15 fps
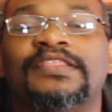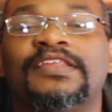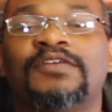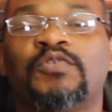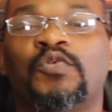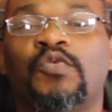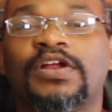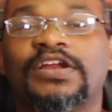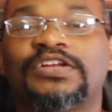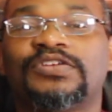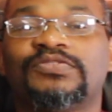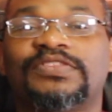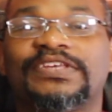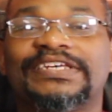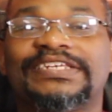There were one or
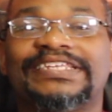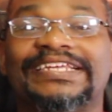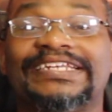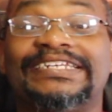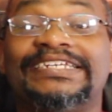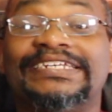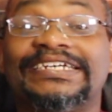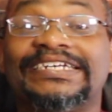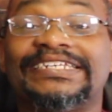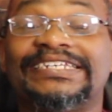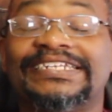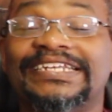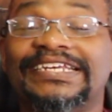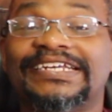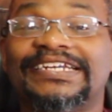two things that
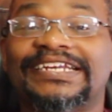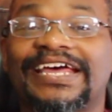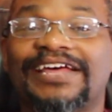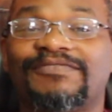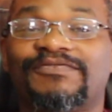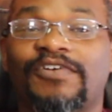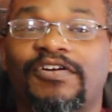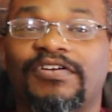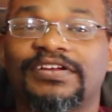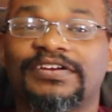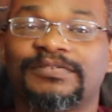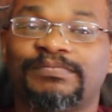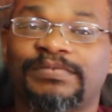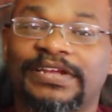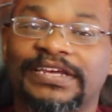just did not fall
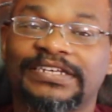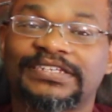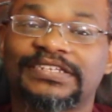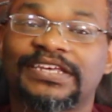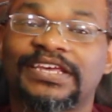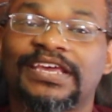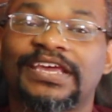into place,